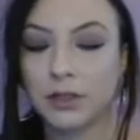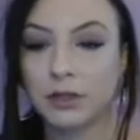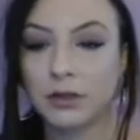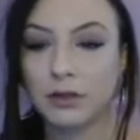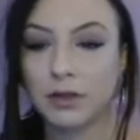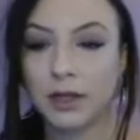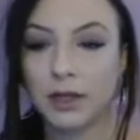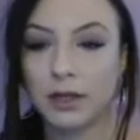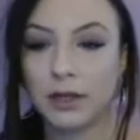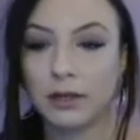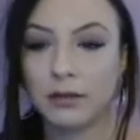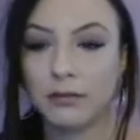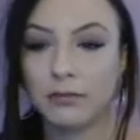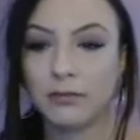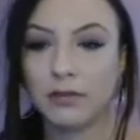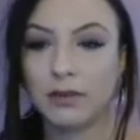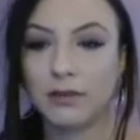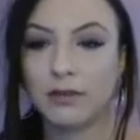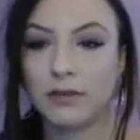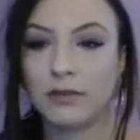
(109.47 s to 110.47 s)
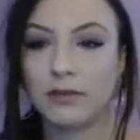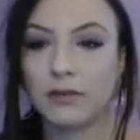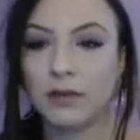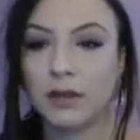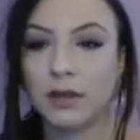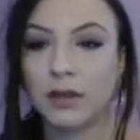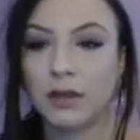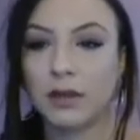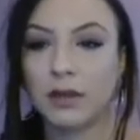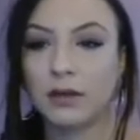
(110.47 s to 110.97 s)
Okay, this is
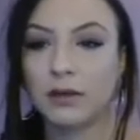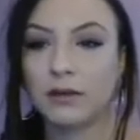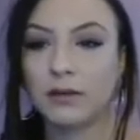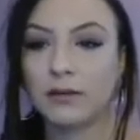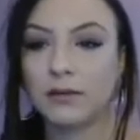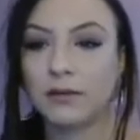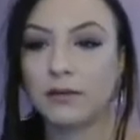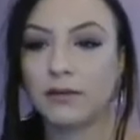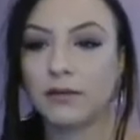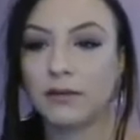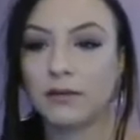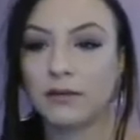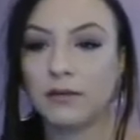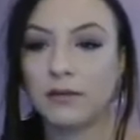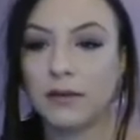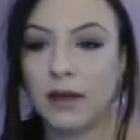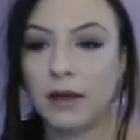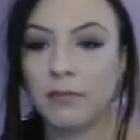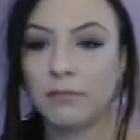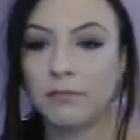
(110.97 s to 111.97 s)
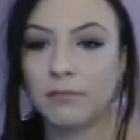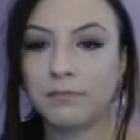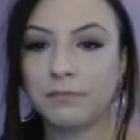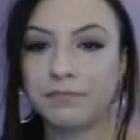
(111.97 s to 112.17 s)
a stem.